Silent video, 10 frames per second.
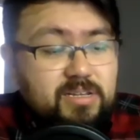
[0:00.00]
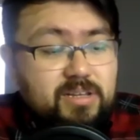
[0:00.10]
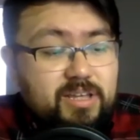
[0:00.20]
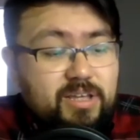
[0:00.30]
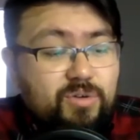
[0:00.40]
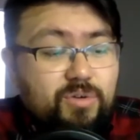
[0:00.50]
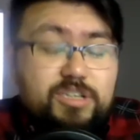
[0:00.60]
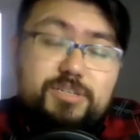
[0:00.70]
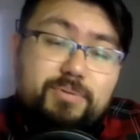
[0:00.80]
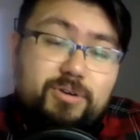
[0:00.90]
in order
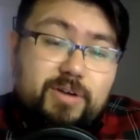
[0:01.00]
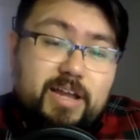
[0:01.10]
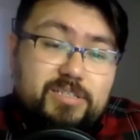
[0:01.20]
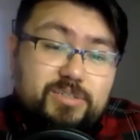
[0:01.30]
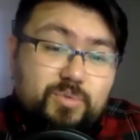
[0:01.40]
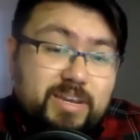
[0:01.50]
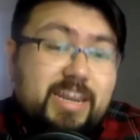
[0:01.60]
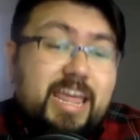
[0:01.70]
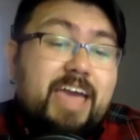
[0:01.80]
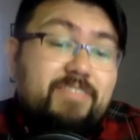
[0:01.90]
to progress we need
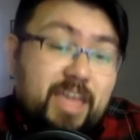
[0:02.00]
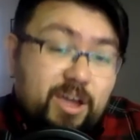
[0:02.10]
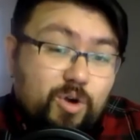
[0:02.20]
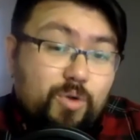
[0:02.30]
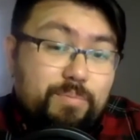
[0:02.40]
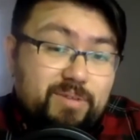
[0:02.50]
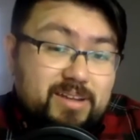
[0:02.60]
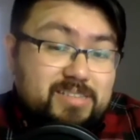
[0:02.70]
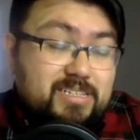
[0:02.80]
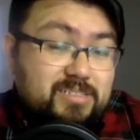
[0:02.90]
to have that hope and a
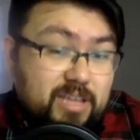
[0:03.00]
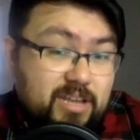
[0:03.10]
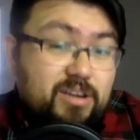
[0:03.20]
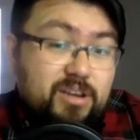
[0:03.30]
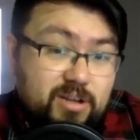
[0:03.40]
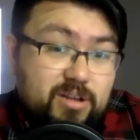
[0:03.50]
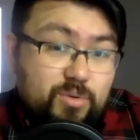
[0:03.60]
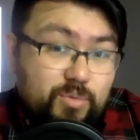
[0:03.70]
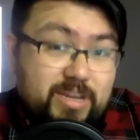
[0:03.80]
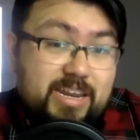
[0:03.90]
sense and uh,
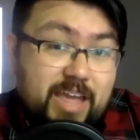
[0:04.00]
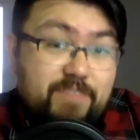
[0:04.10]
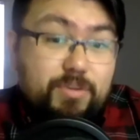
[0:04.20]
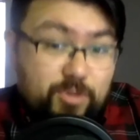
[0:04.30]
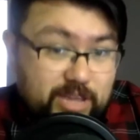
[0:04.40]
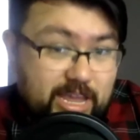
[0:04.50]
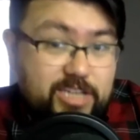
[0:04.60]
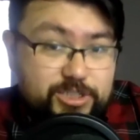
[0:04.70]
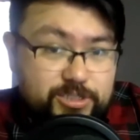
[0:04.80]
we need to have communication